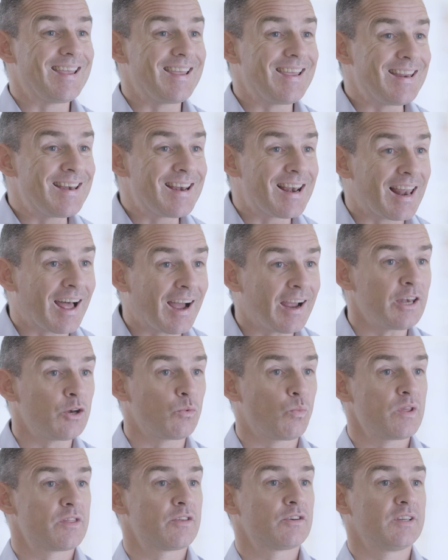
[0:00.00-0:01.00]
in
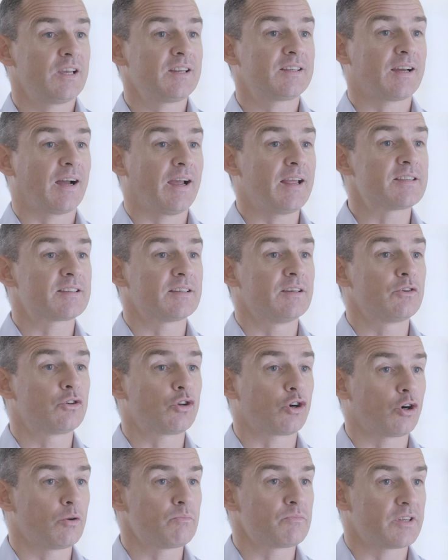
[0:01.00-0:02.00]
line with the data
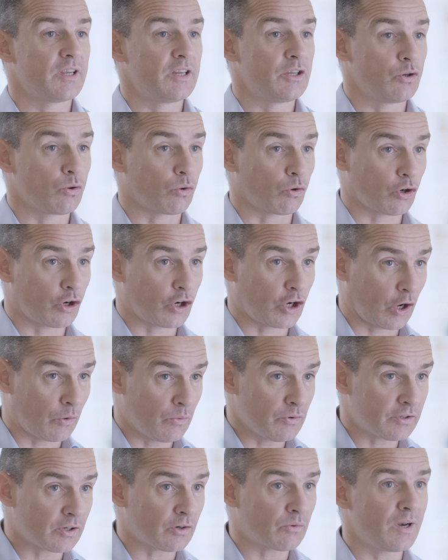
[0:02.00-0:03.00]
incident terms in your
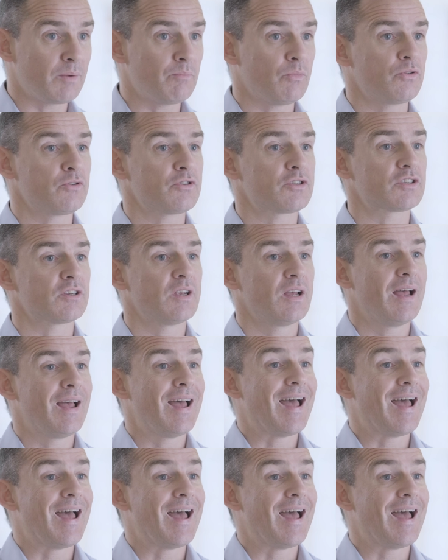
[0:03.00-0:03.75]
current agreements